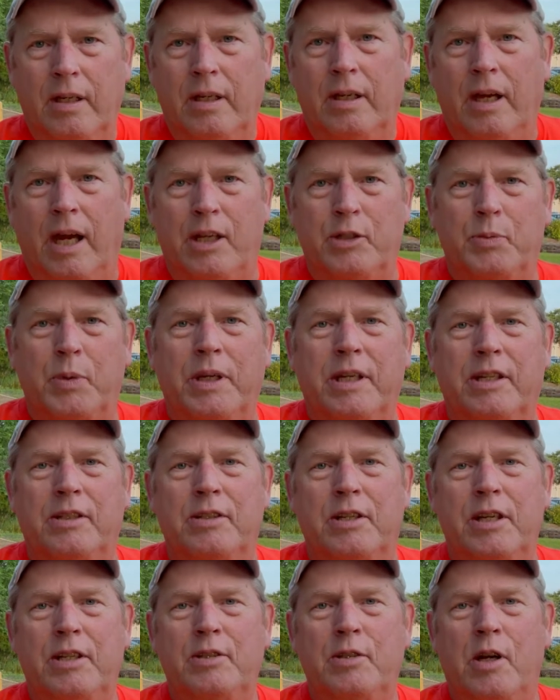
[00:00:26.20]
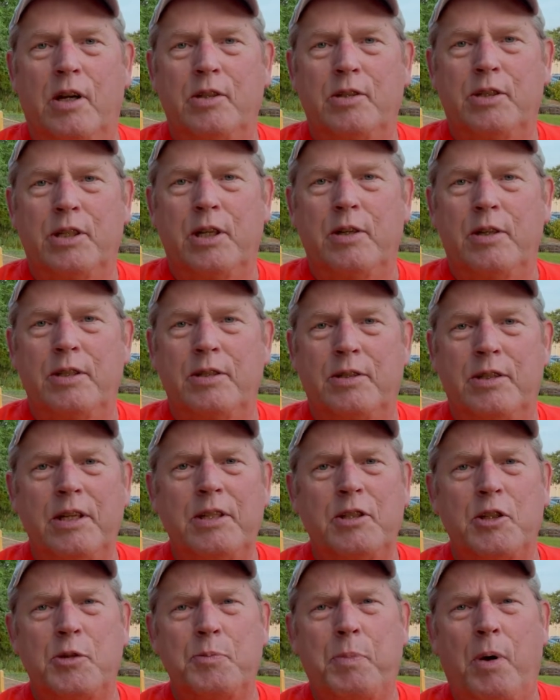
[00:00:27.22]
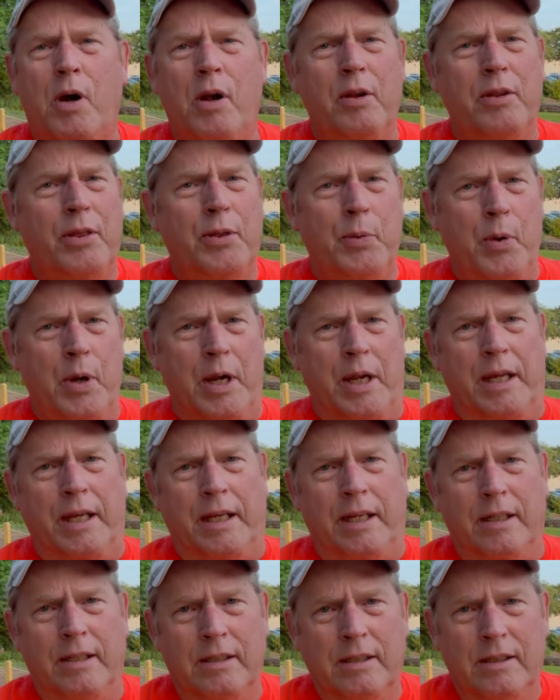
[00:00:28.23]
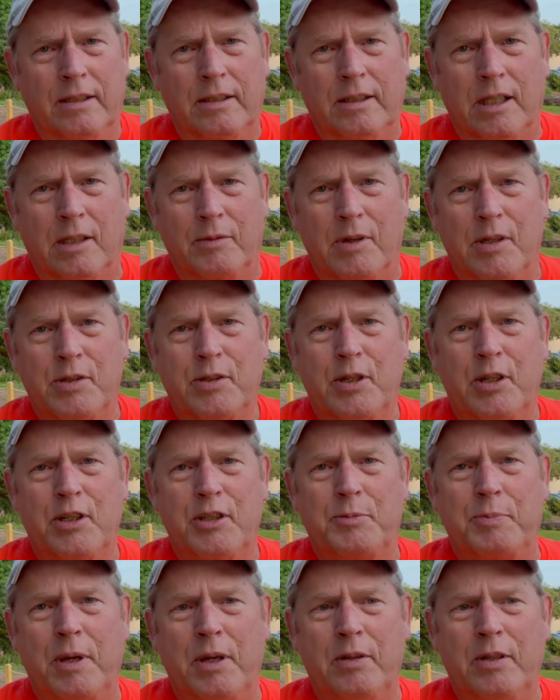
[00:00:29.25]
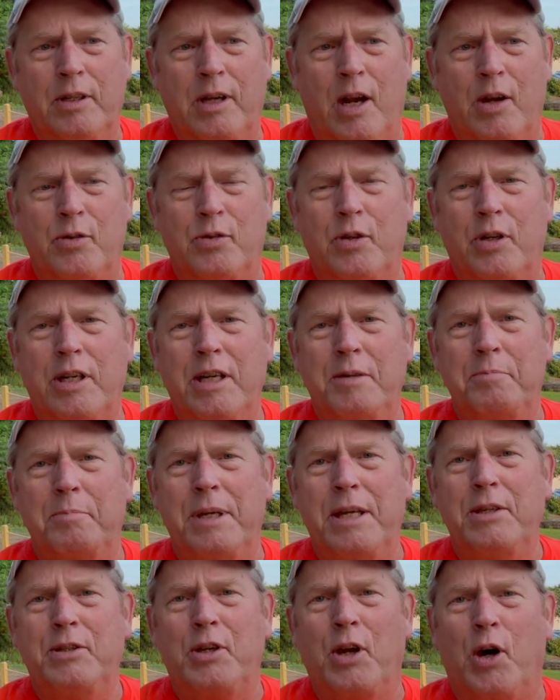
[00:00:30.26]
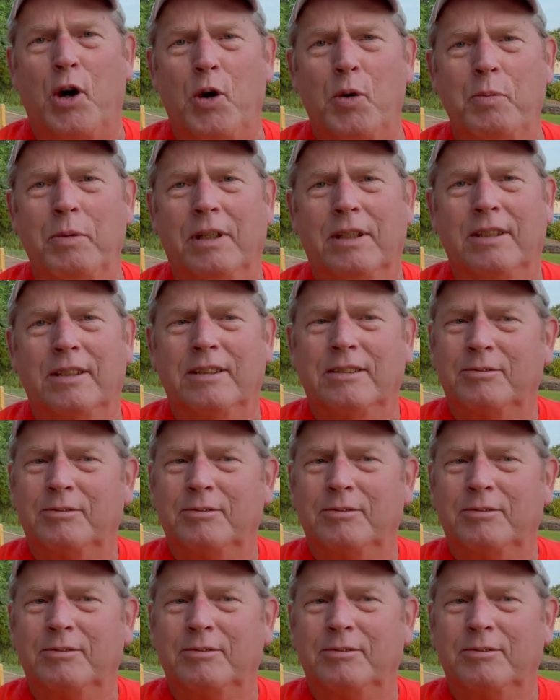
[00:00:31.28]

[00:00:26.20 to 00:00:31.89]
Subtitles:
As we continue our series, this is part 3 of our series, Building Our Dream Beach Home.